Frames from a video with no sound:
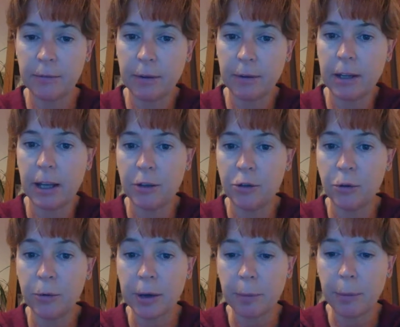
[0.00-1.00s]
drawing
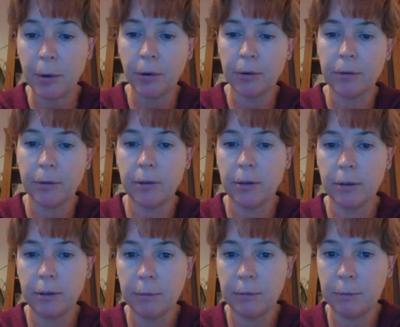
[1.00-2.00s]
upon
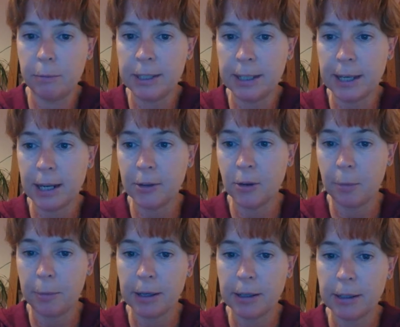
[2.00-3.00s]
particular
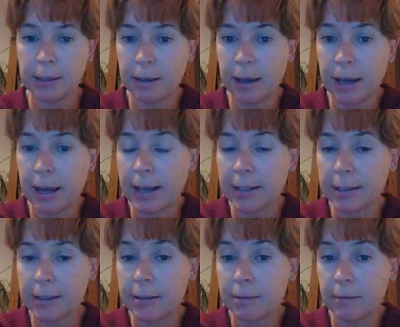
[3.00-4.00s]
topics
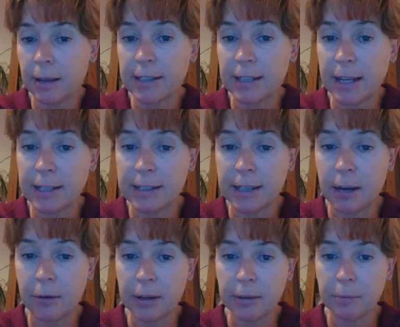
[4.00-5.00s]
as
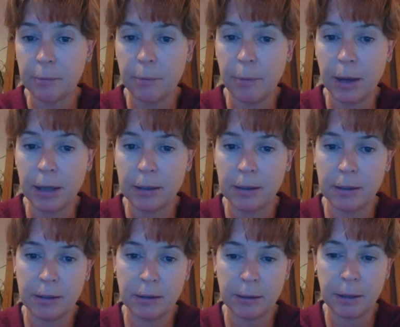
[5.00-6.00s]
necessary. But
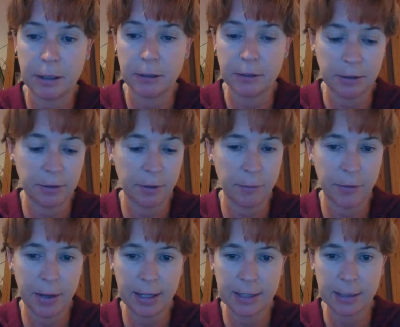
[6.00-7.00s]
don't
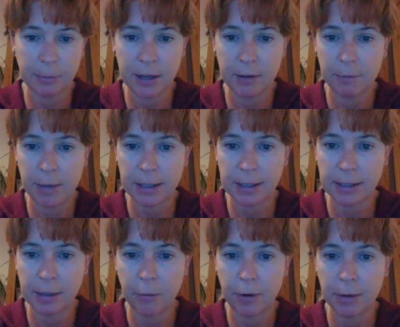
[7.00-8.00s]
feel it's some kind of meta
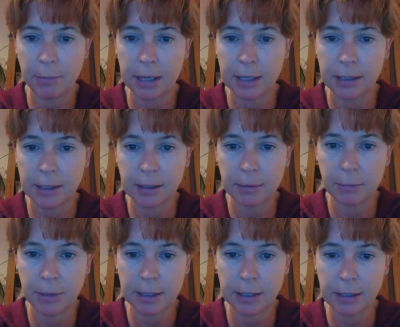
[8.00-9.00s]
summary, because
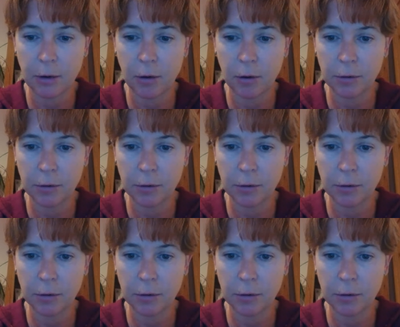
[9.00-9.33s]
it's not.